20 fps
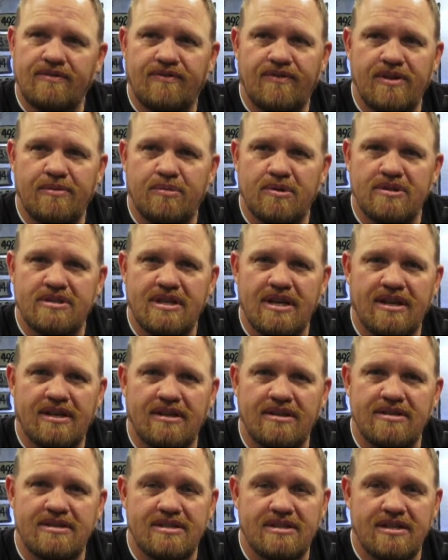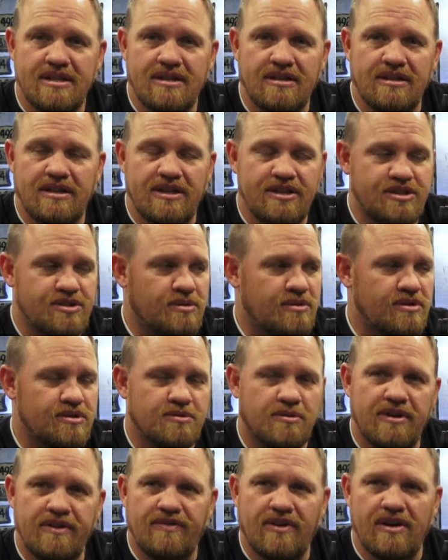feet per second still at
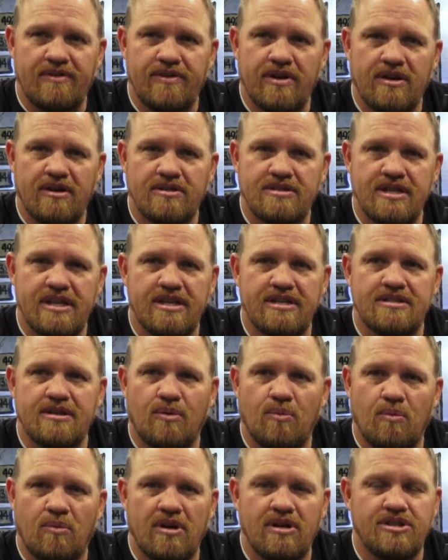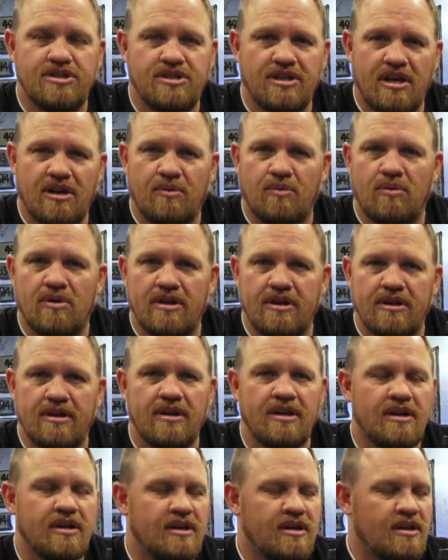225 yards is a one shot,
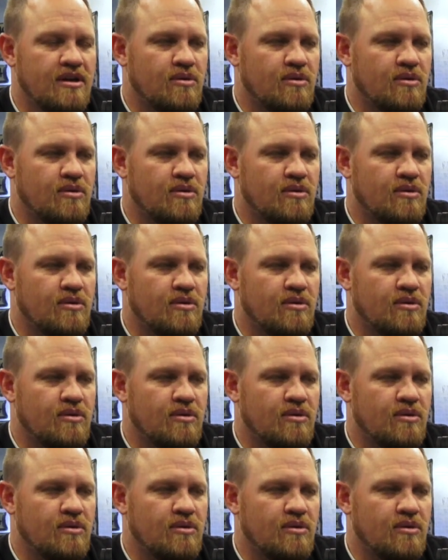one